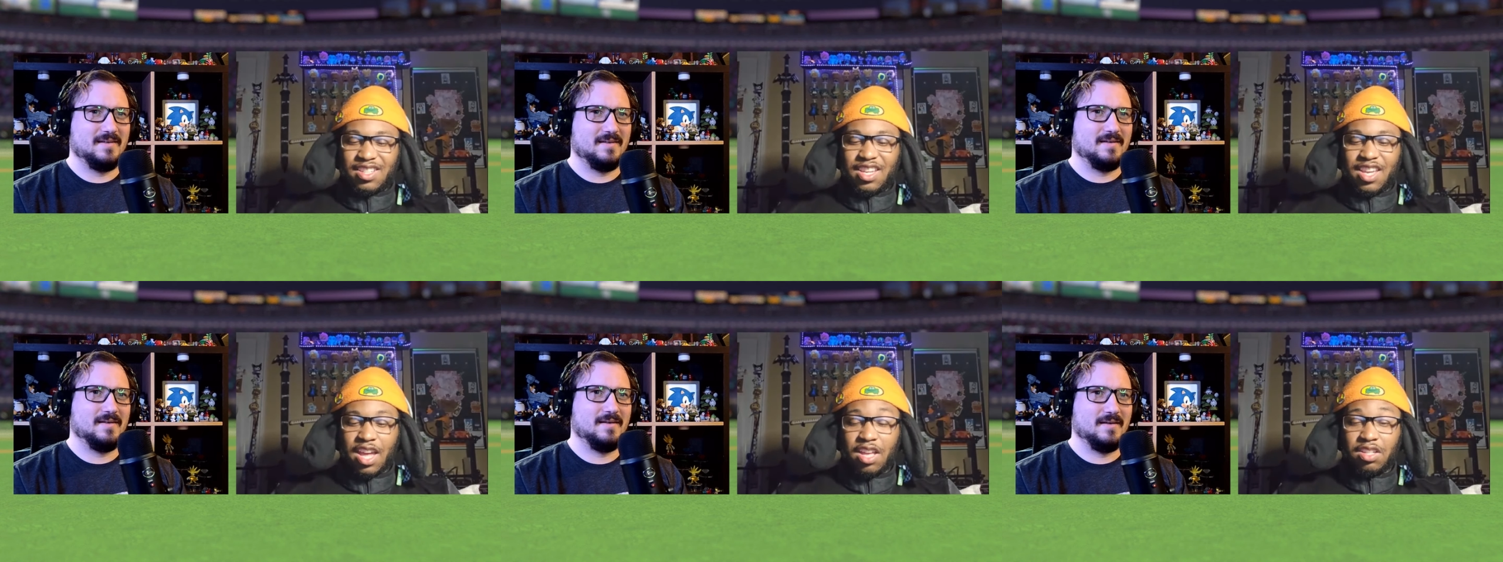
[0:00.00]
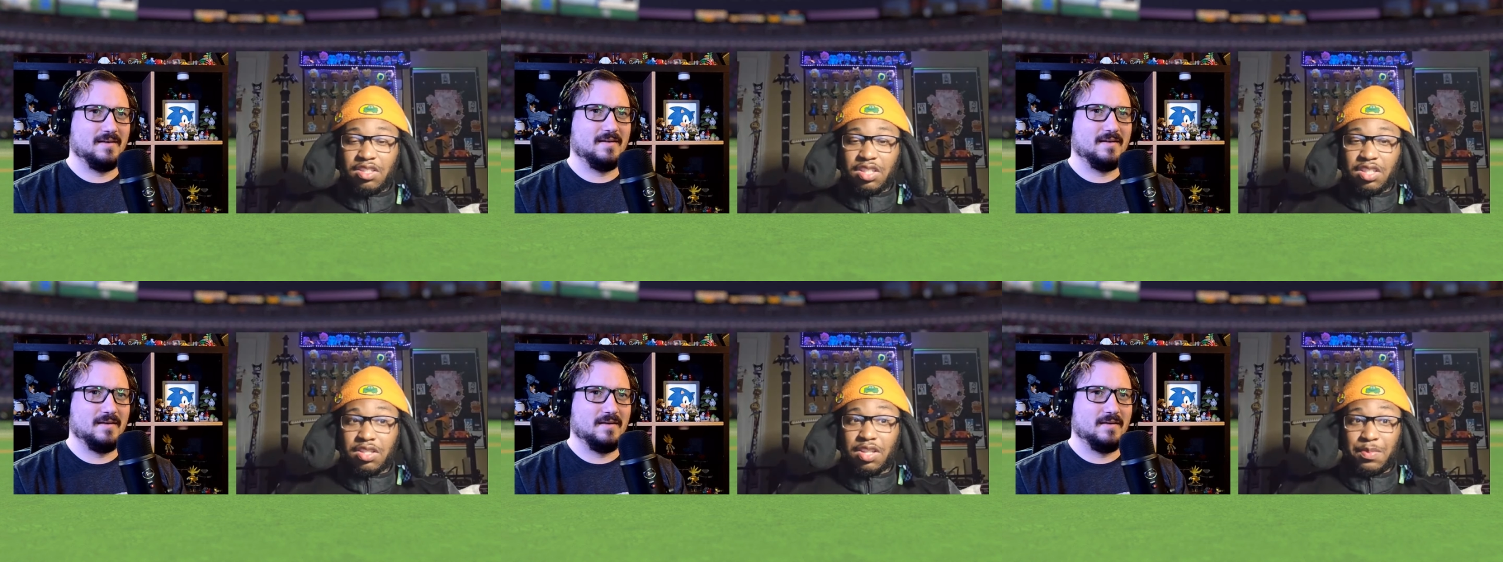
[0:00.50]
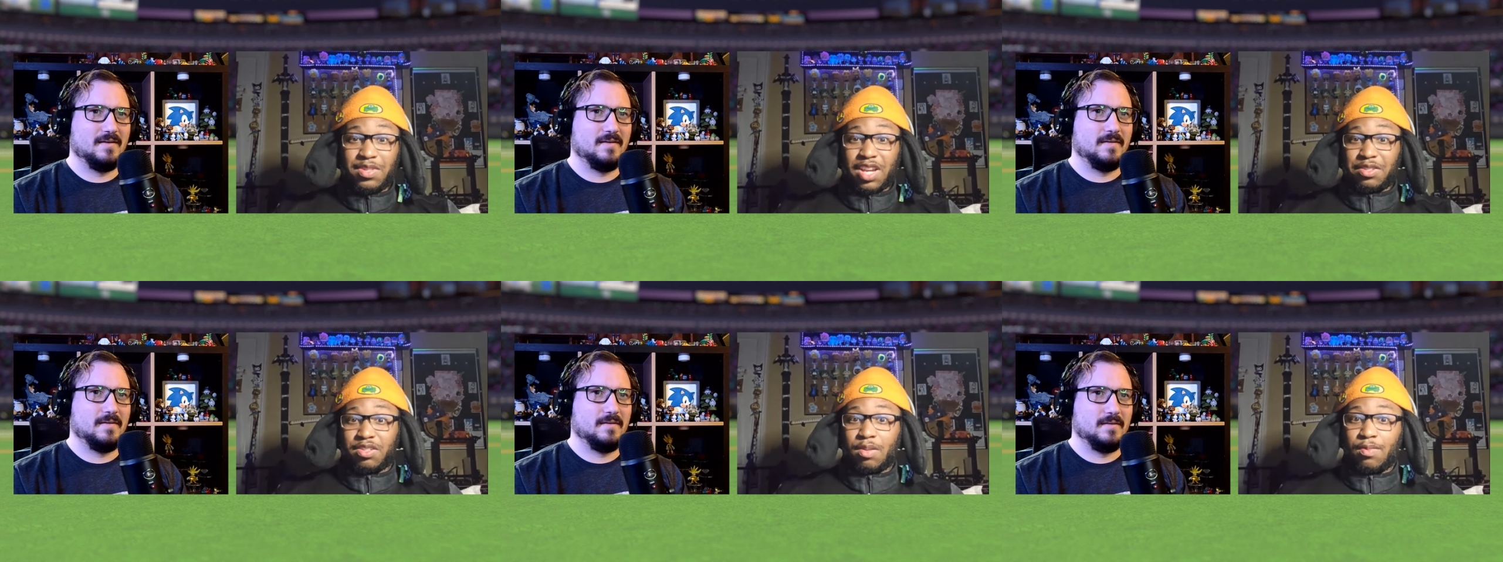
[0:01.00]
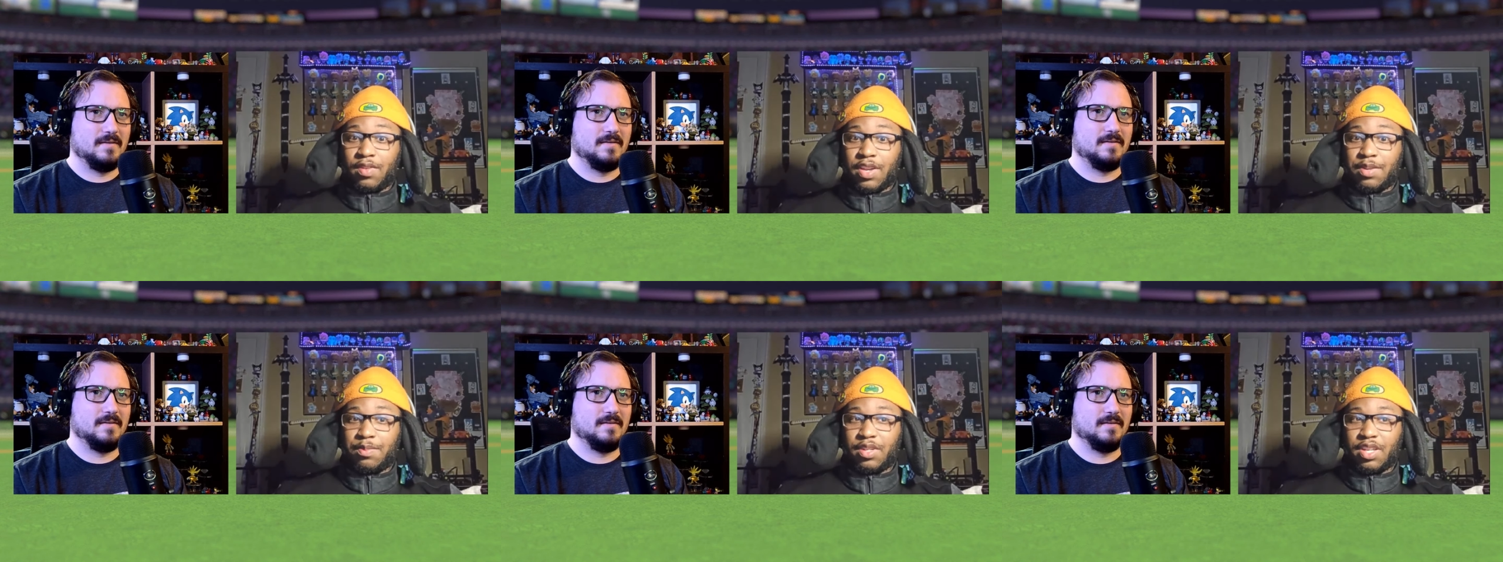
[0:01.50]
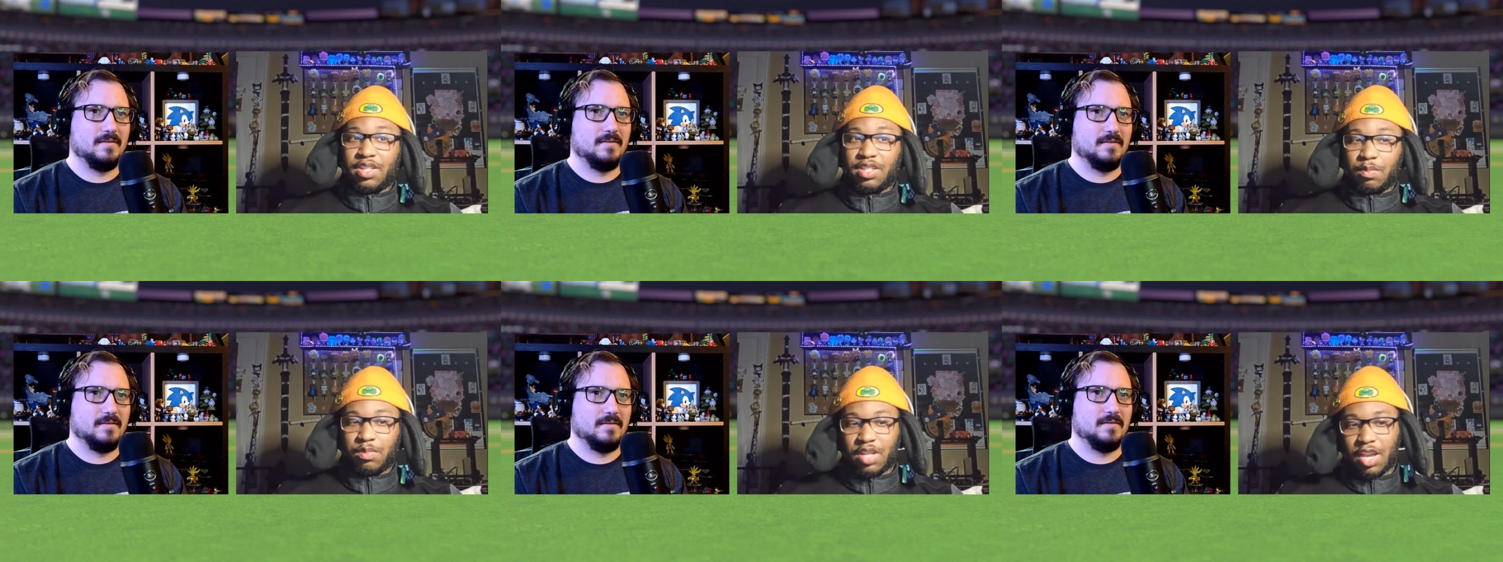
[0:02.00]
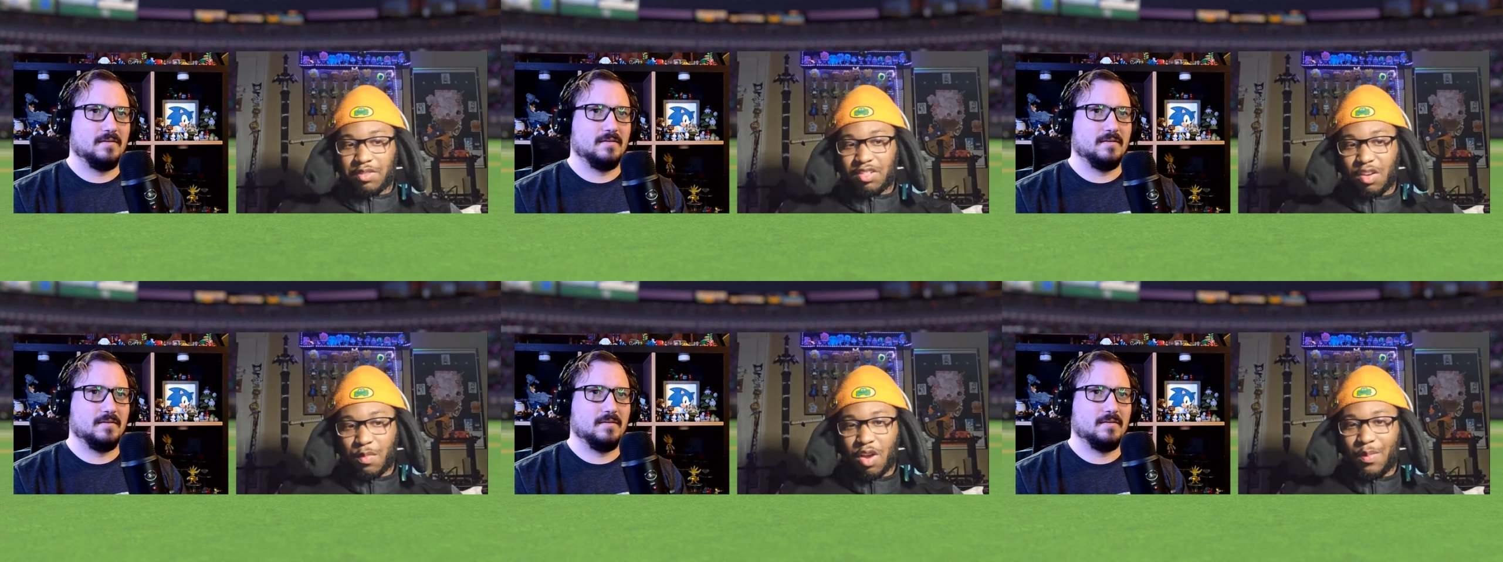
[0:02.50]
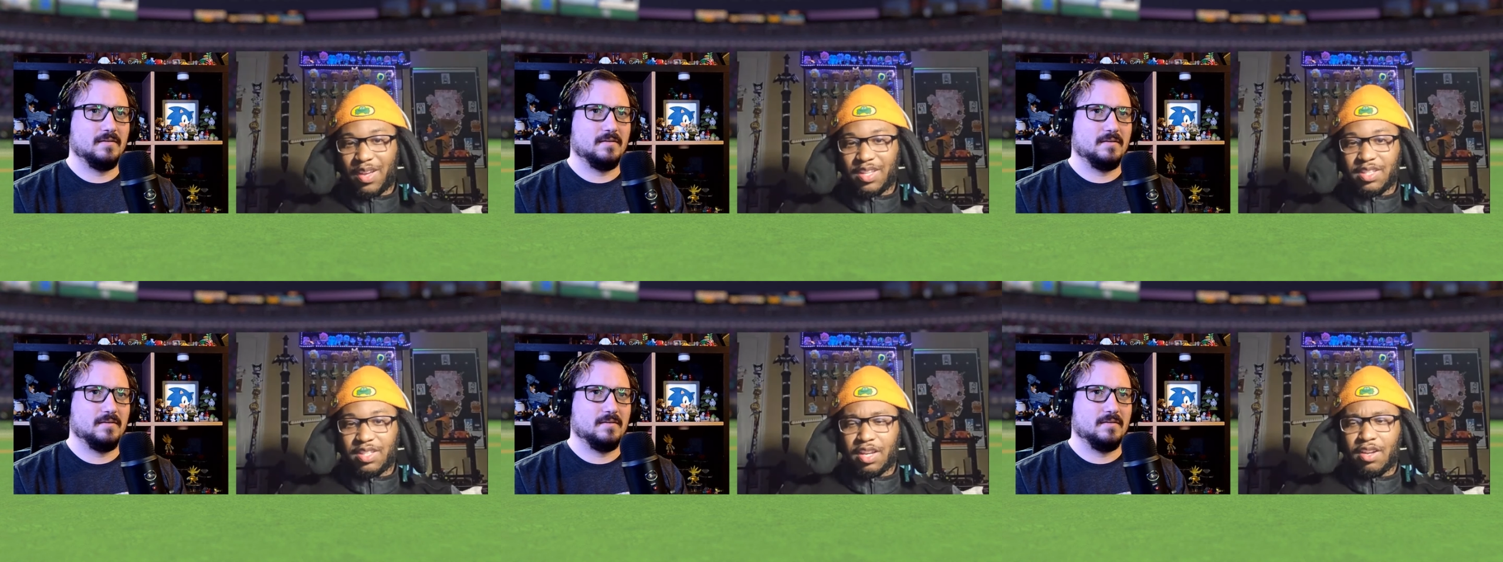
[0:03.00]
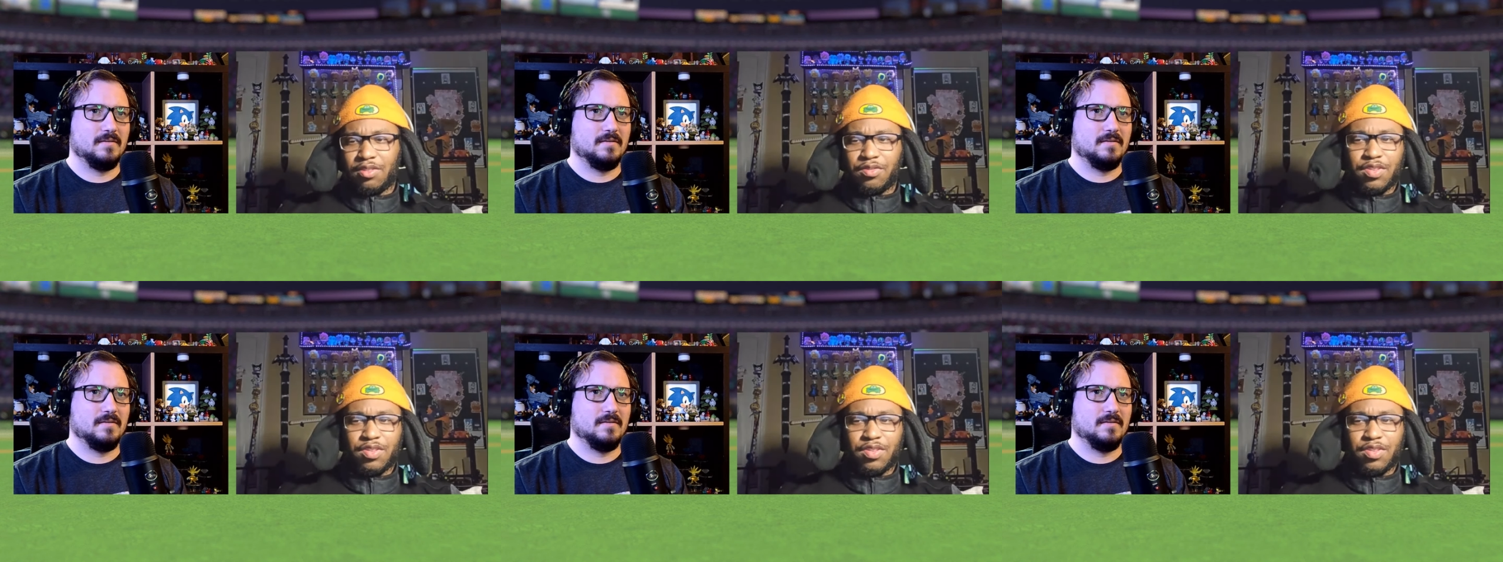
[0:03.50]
Speaker 1: yeah, it just sometimes come randomly, sometimes come all by itself.